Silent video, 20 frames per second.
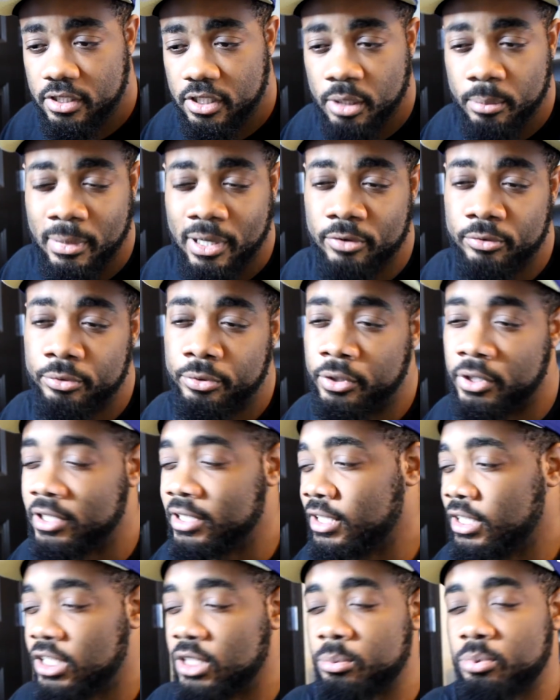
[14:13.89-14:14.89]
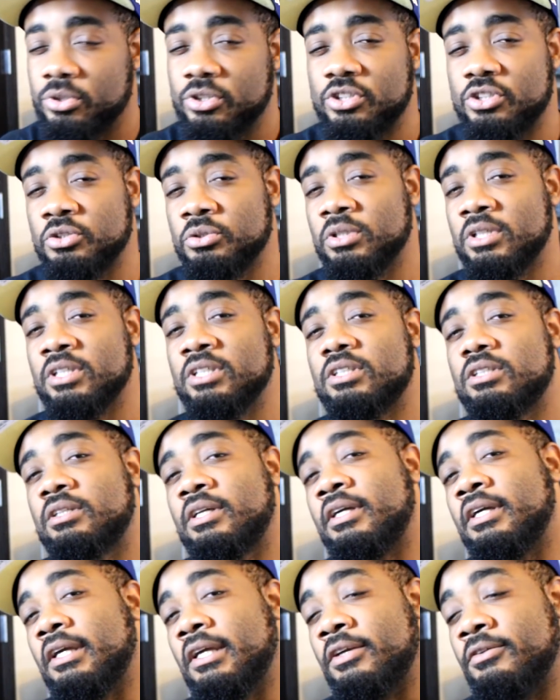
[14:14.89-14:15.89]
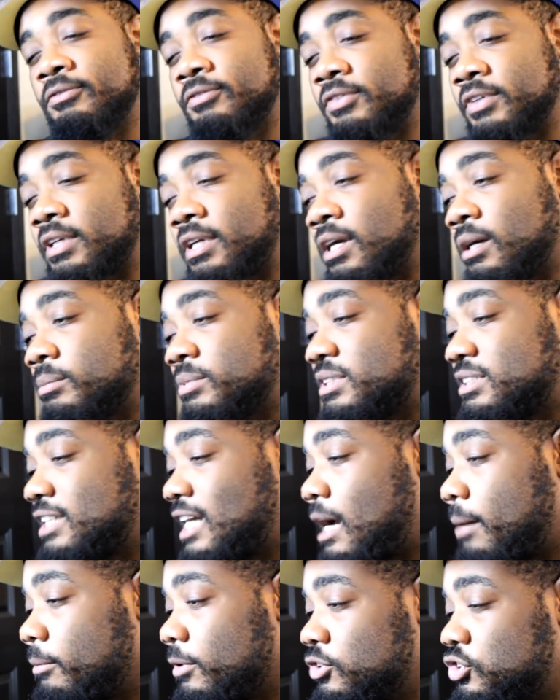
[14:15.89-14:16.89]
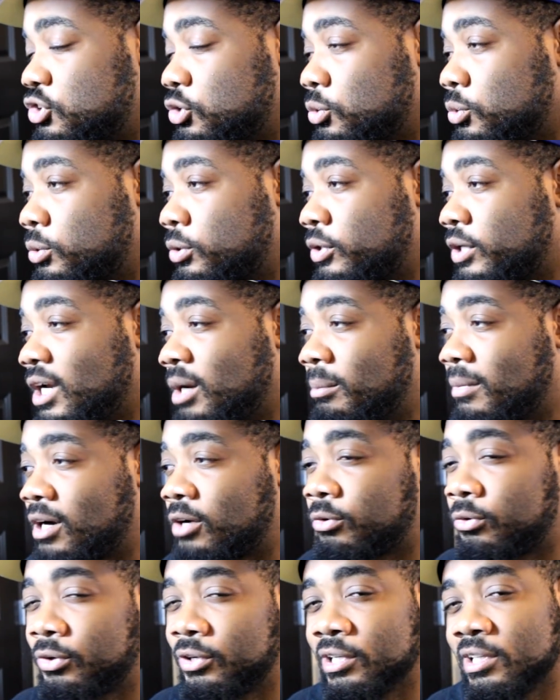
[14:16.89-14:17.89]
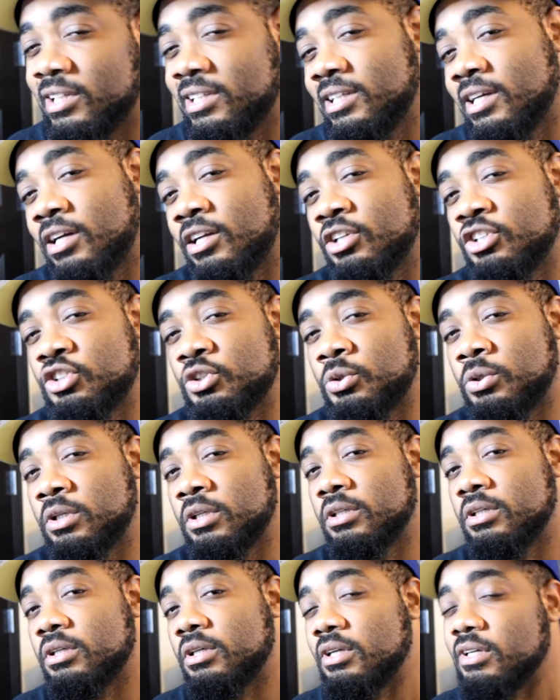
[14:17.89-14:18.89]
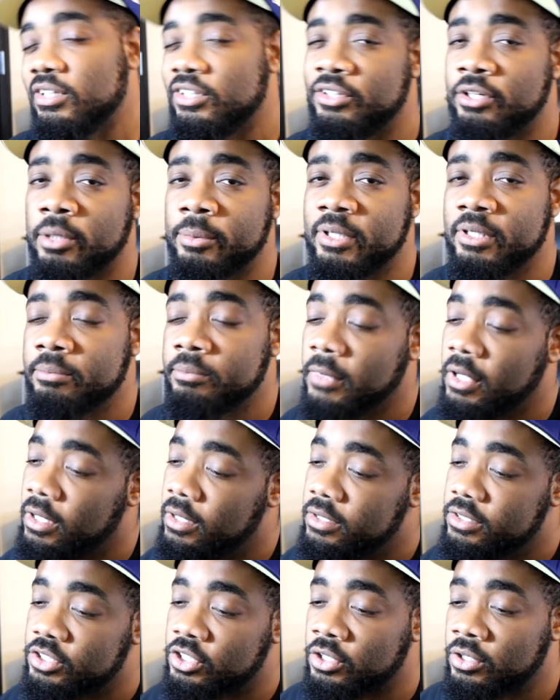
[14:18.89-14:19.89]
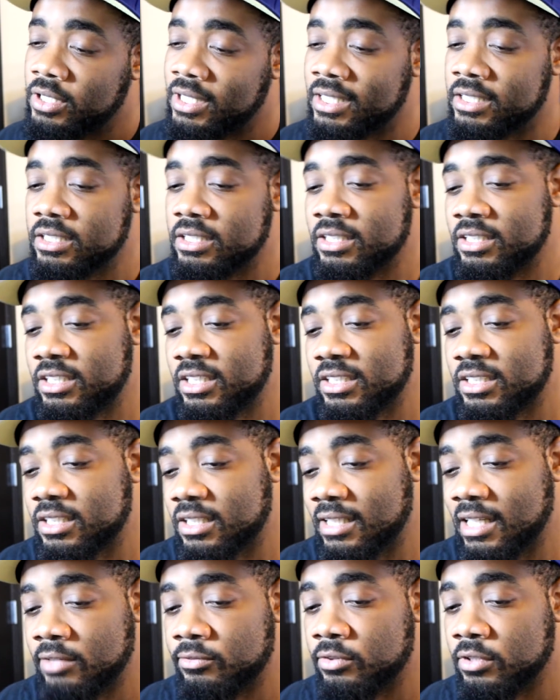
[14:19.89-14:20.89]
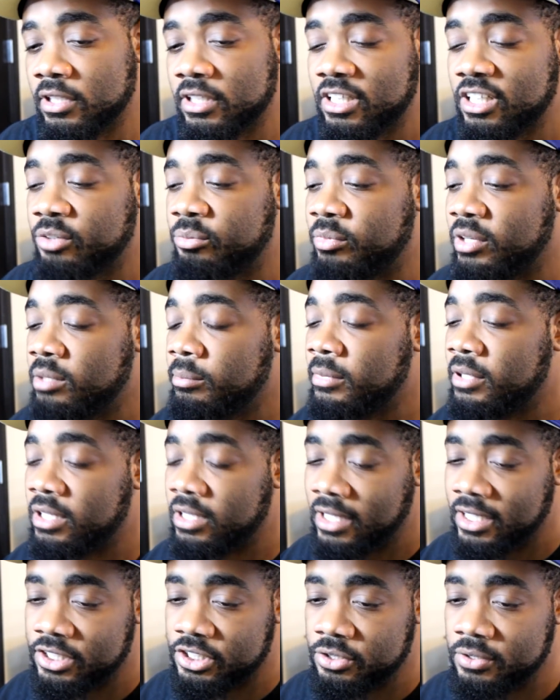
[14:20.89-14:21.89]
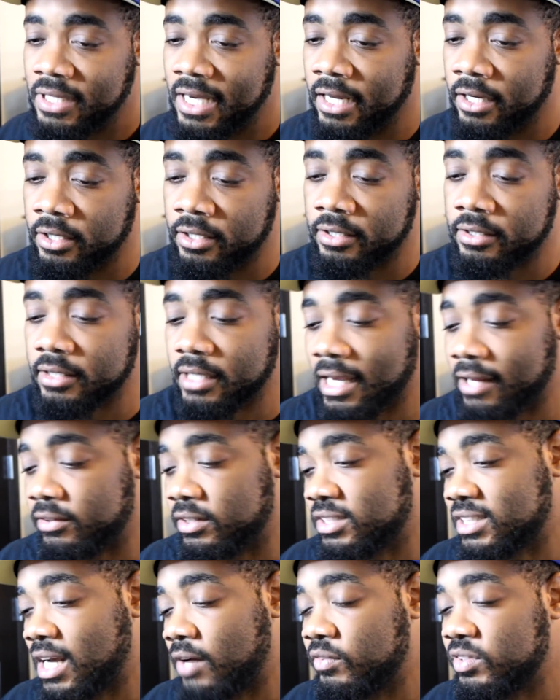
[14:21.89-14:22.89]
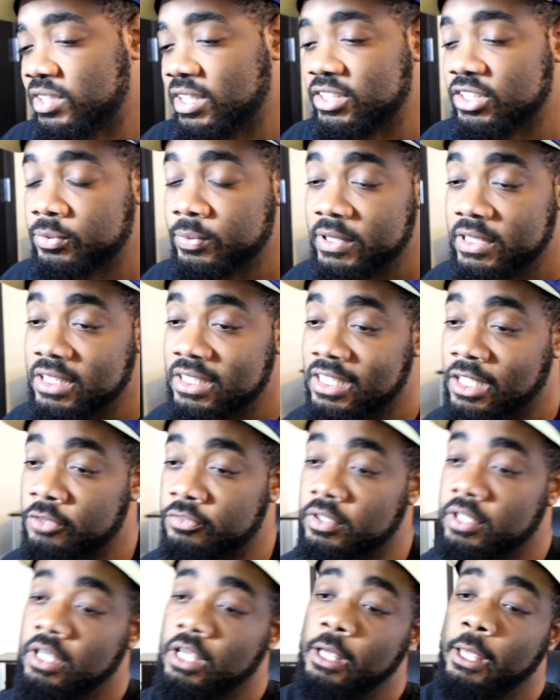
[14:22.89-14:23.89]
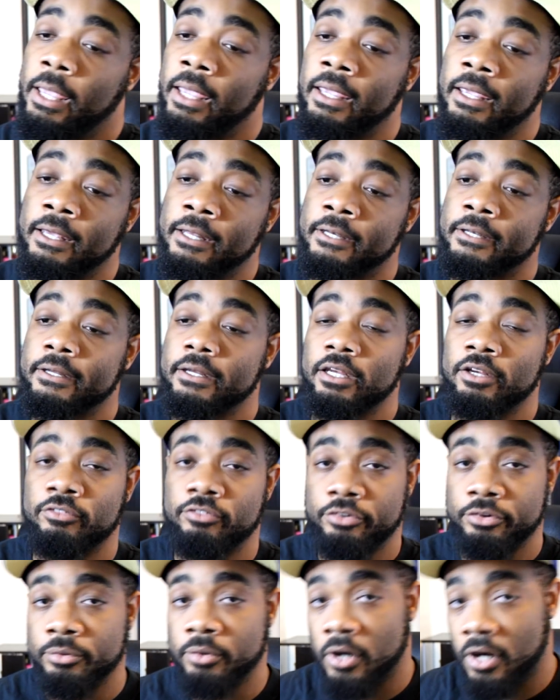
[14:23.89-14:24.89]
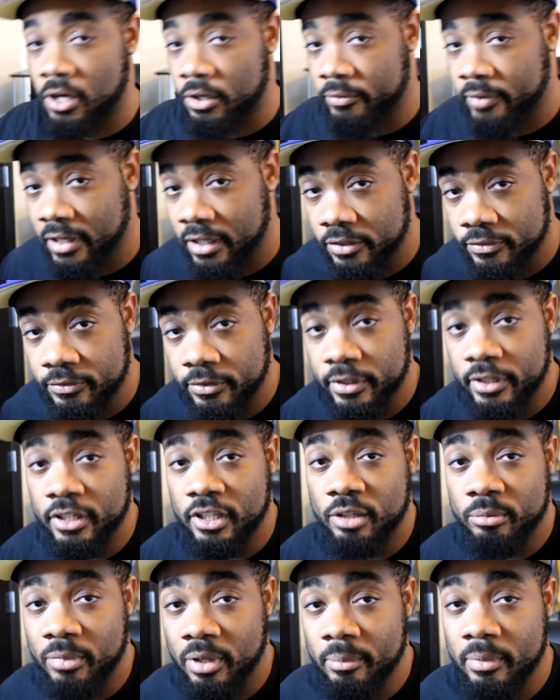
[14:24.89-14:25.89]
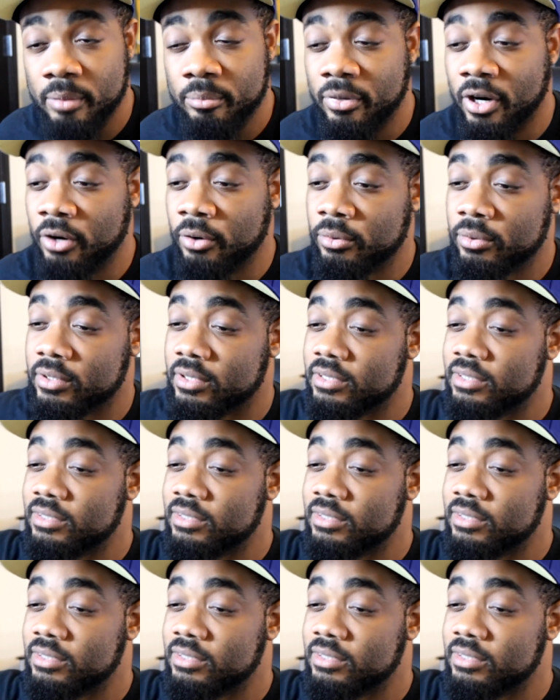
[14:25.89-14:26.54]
am I really gonna pursue this? Like, if it comes time to tour, am I really gonna tour? You know what I mean? So it's just a level of commitment that you gotta have these conversations with yourself. And if you are ready for the commitment, bro, go